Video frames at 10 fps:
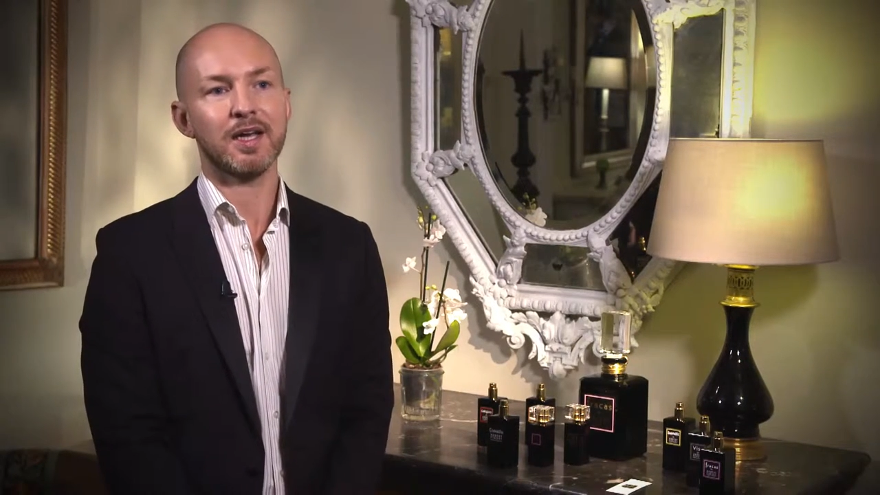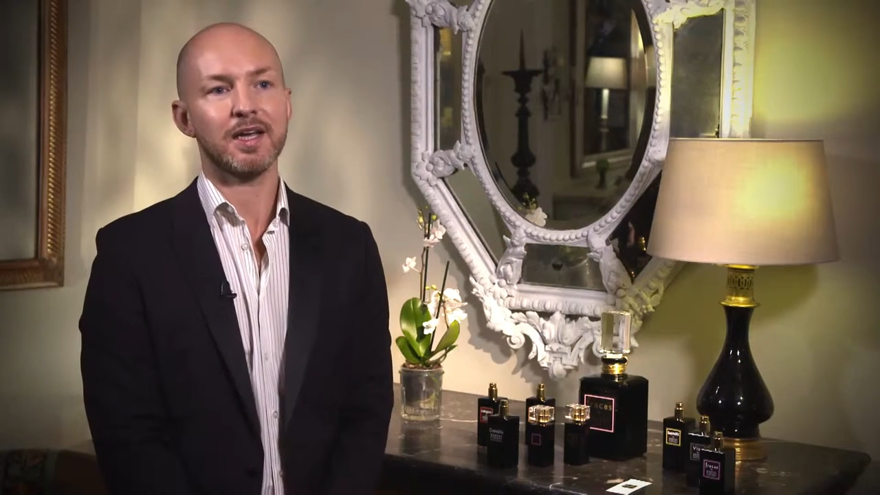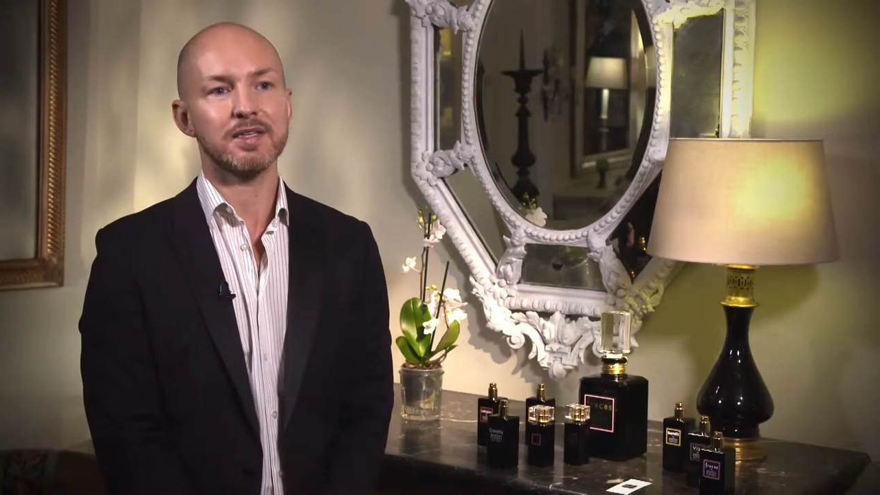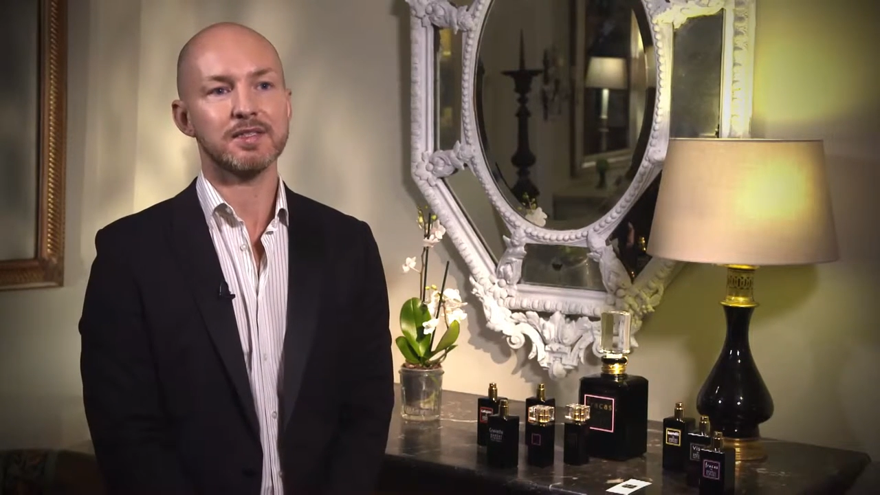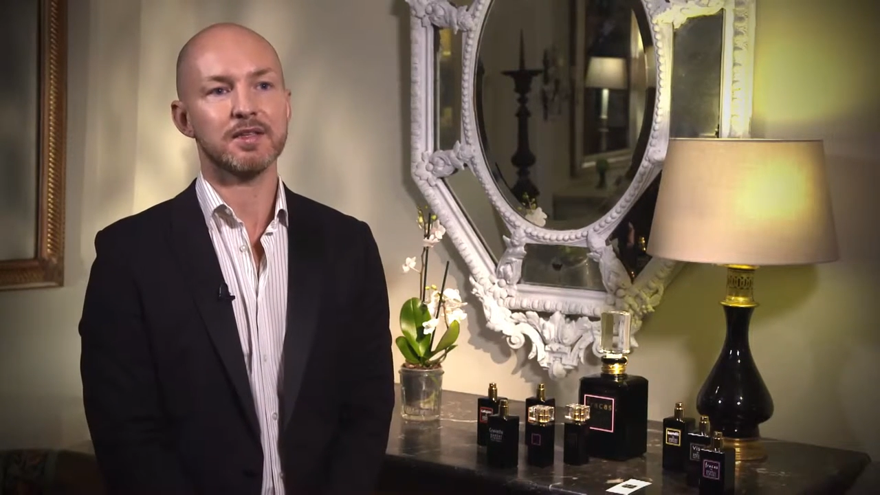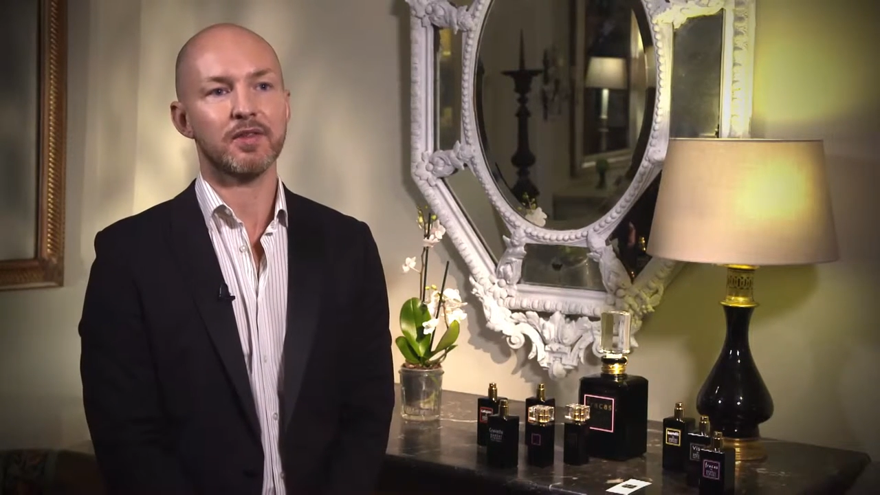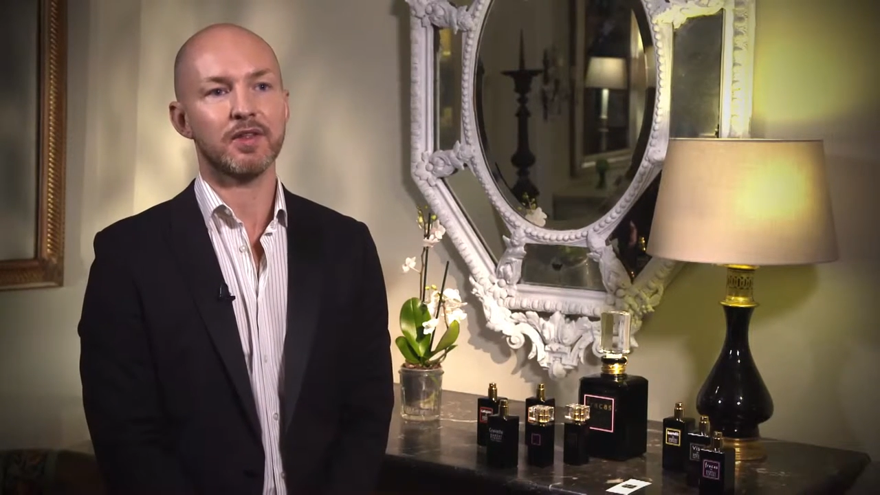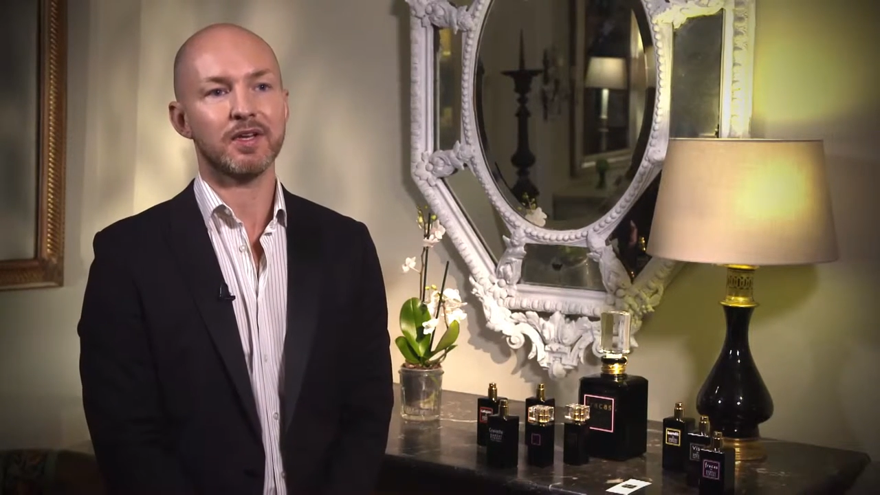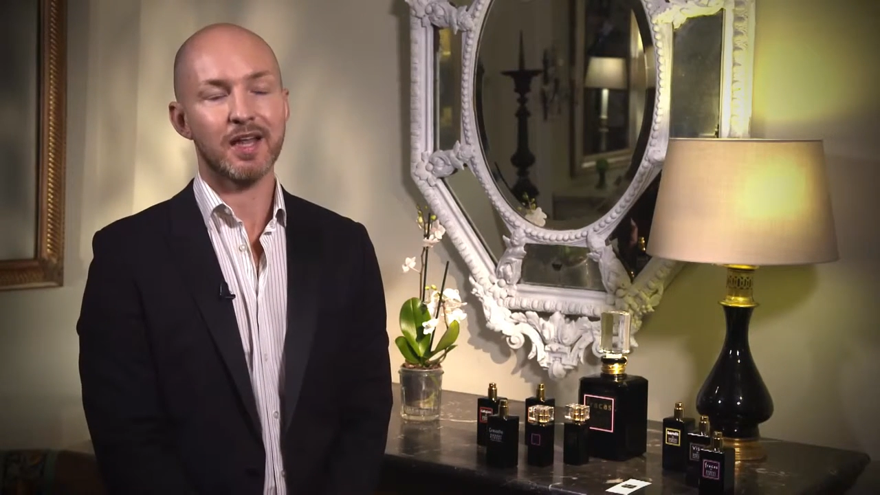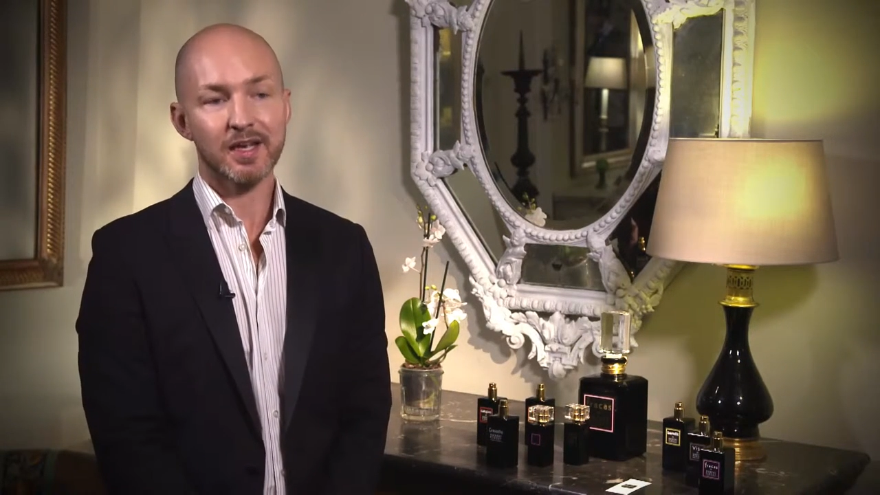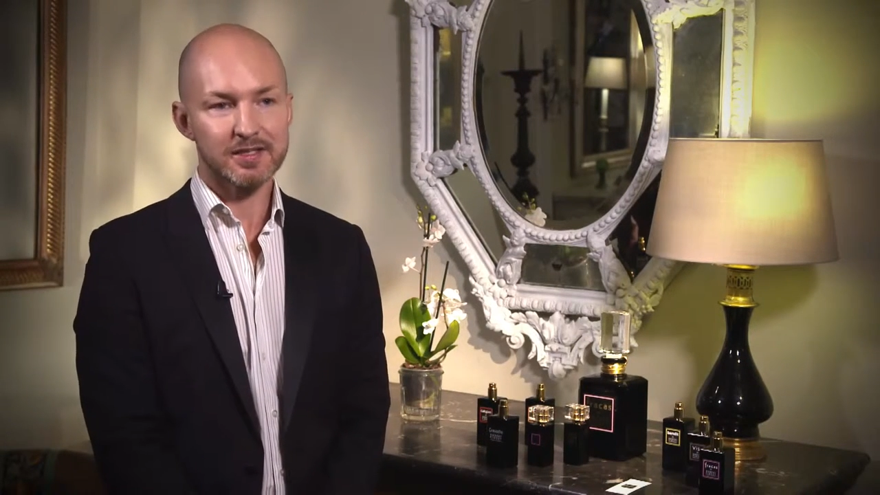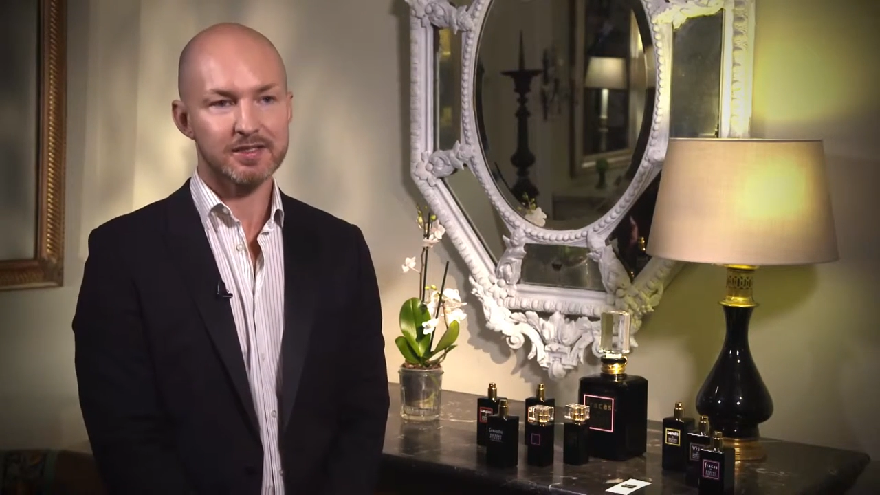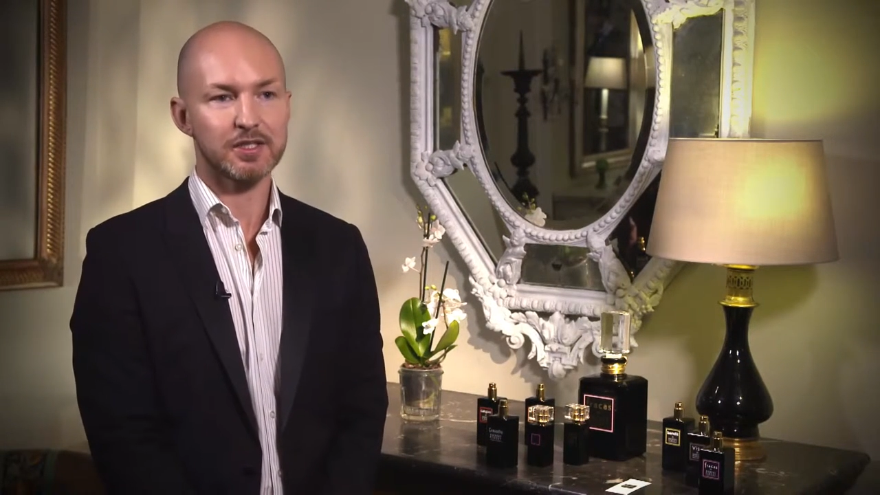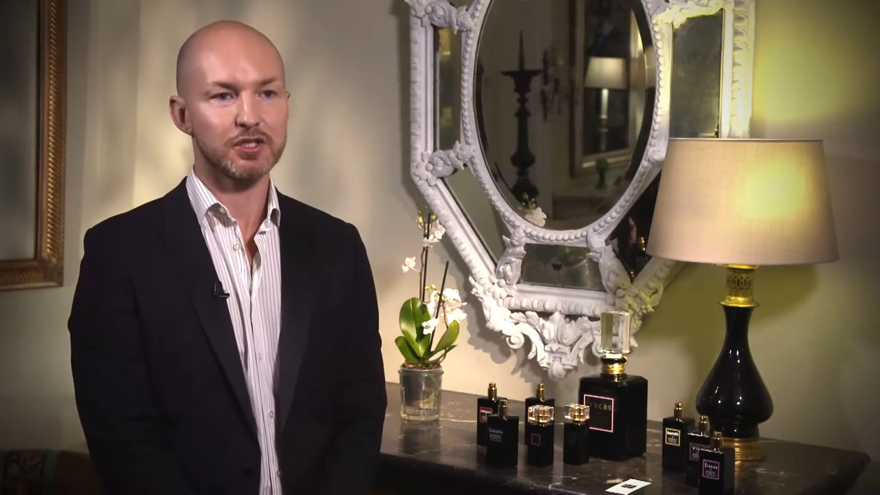is the legacy